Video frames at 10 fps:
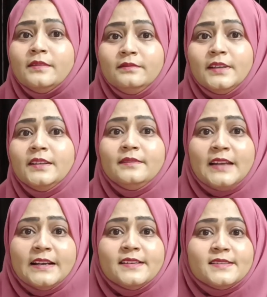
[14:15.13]
Then
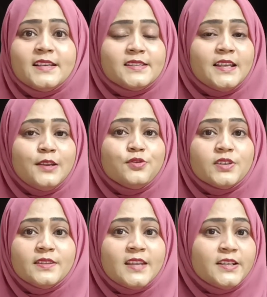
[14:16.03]
that is the
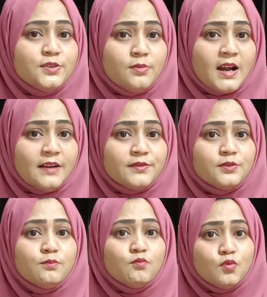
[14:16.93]
solution, that you have
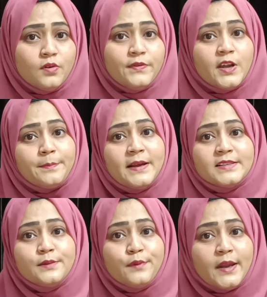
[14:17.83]
to move your
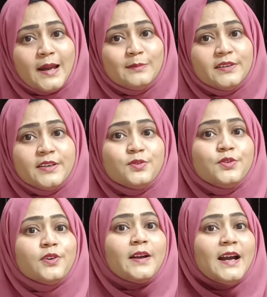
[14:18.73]
passive vocabulary to
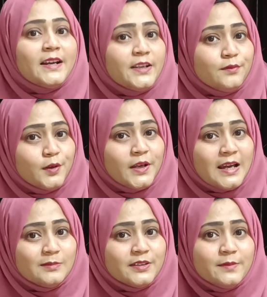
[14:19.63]
your active
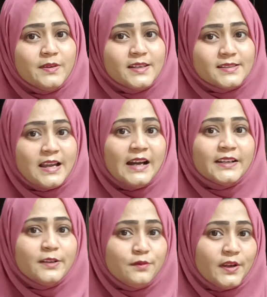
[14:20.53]
vocabulary, because
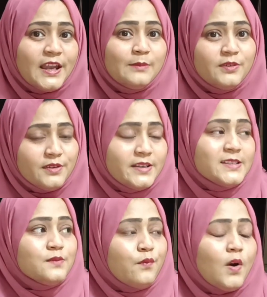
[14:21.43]
active vocabulary
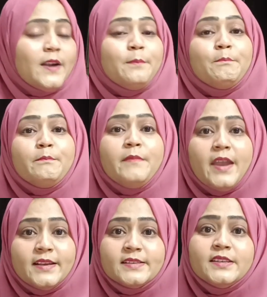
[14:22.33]
is what
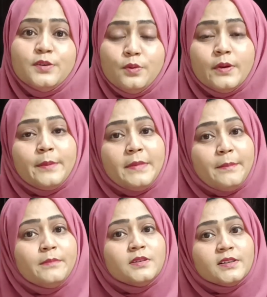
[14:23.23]
makes you
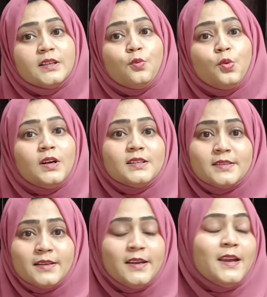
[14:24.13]
remember the
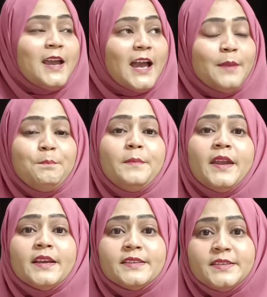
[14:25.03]
words and
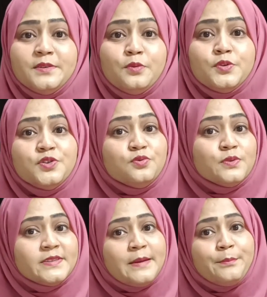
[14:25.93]
makes you
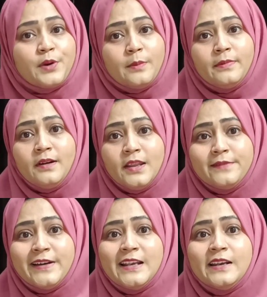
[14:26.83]
use them
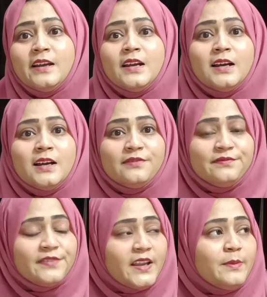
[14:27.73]
properly while
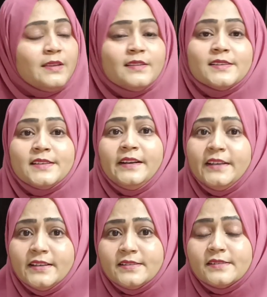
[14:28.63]
framing the
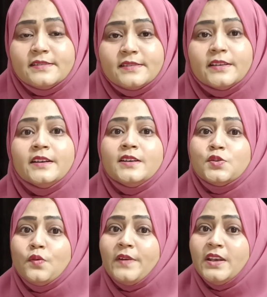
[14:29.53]
sentences.
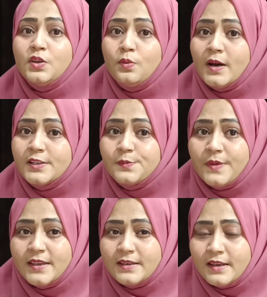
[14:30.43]
So when you are
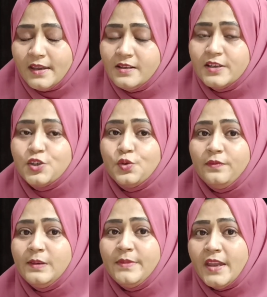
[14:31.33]
speaking English, you
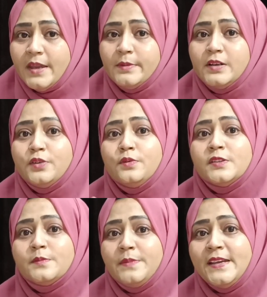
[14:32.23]
will be able to
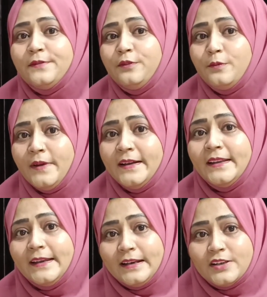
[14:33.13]
speak
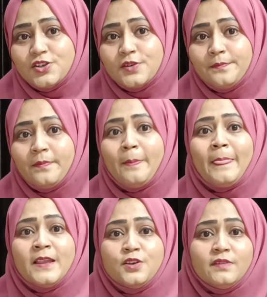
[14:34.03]
fluent English.
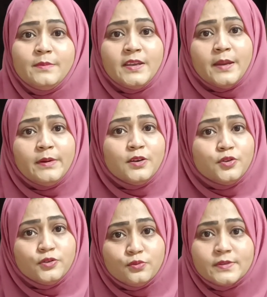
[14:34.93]
You will be able
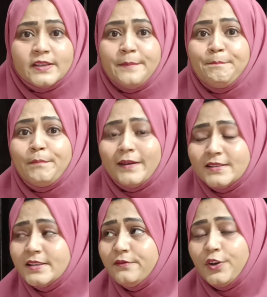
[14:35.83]
to use
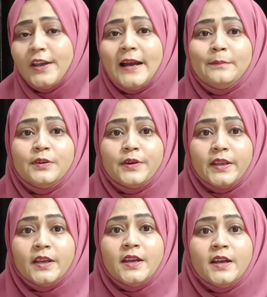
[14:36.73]
impressive
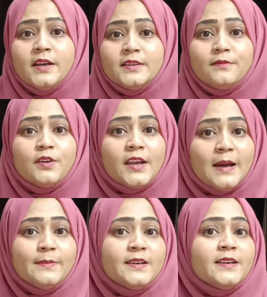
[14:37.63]
vocabulary, the
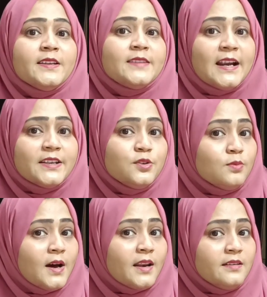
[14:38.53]
vocabulary that
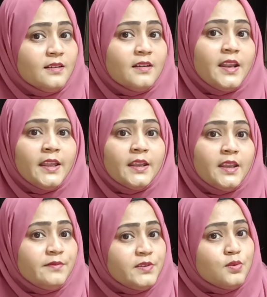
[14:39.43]
you are learning.
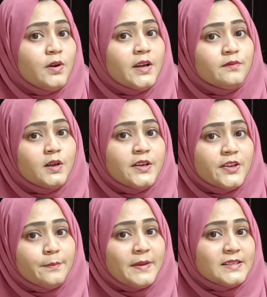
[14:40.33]
If you convert
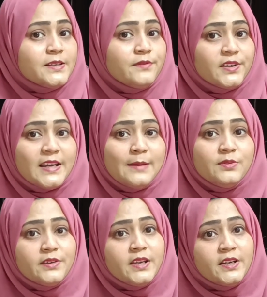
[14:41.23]
your passive
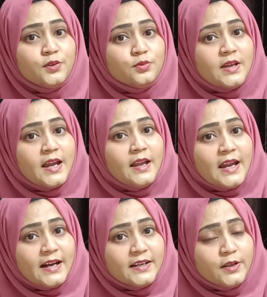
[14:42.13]
vocabulary into the
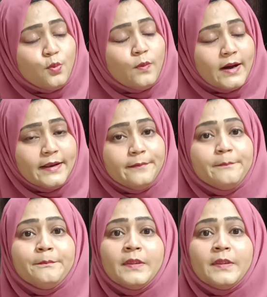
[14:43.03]
active one,